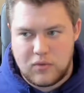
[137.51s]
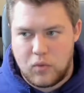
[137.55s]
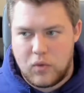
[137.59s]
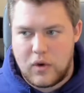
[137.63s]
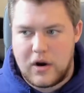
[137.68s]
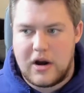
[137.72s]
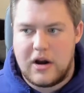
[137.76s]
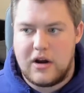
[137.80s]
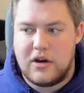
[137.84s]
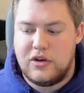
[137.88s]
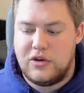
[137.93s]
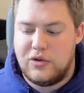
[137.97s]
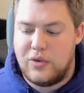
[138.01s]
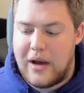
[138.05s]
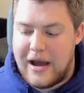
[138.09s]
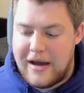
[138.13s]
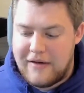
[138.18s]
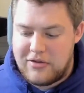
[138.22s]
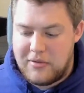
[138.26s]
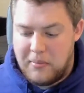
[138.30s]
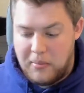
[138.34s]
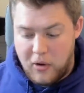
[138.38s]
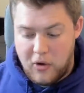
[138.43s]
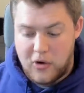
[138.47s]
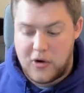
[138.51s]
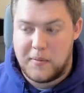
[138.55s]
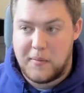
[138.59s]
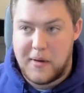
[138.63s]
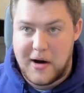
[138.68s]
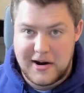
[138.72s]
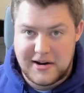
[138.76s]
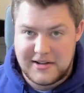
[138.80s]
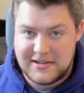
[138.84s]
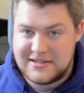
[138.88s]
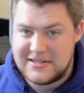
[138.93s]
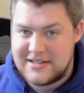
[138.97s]
where you have the
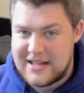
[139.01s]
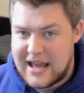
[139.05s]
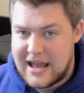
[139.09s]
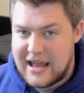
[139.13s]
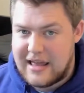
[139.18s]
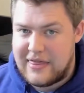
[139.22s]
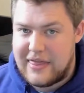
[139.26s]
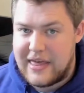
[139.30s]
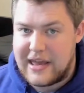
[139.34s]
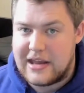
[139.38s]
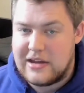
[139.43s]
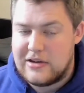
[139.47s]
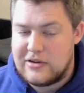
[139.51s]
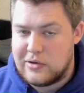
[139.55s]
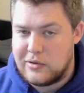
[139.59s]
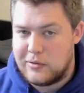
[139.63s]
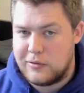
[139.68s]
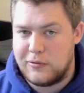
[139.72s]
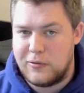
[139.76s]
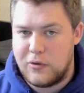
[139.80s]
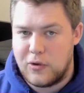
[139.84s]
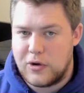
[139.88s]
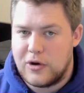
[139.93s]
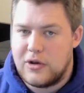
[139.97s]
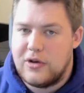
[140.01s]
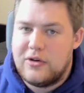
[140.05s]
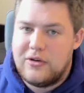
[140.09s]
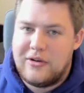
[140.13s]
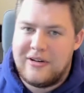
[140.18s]
Pokemon instead that can do it for you,